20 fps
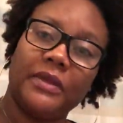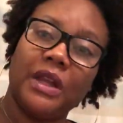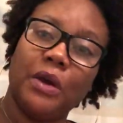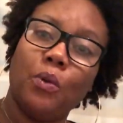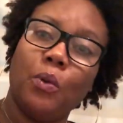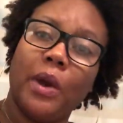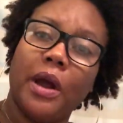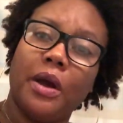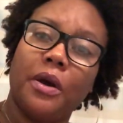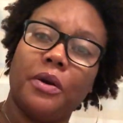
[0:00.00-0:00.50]

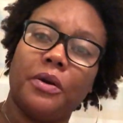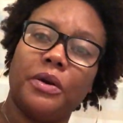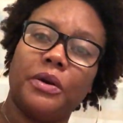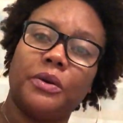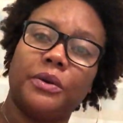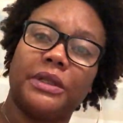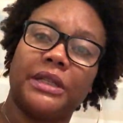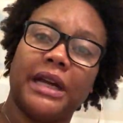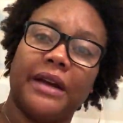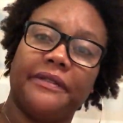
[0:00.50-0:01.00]
well
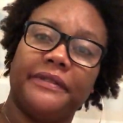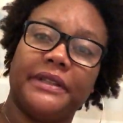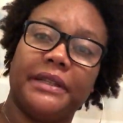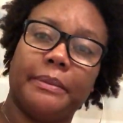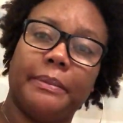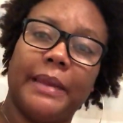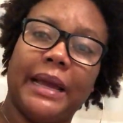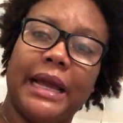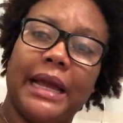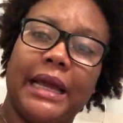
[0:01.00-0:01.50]
looked after
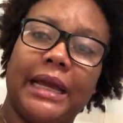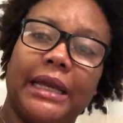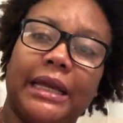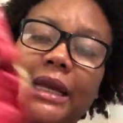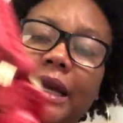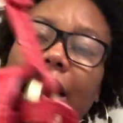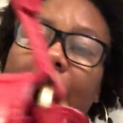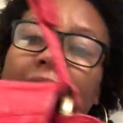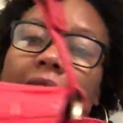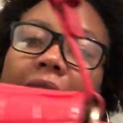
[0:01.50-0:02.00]
bag
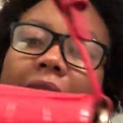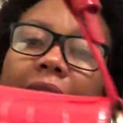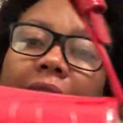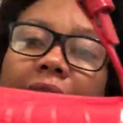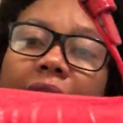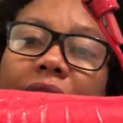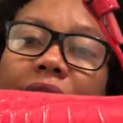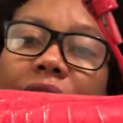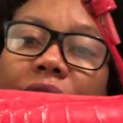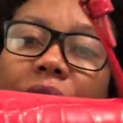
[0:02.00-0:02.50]
in
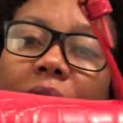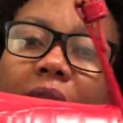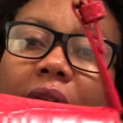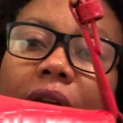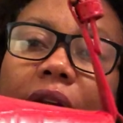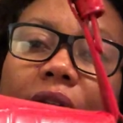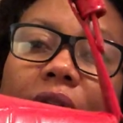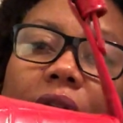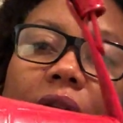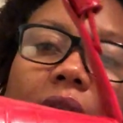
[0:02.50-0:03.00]
this
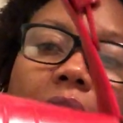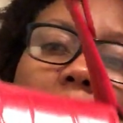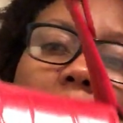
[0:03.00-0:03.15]
red croc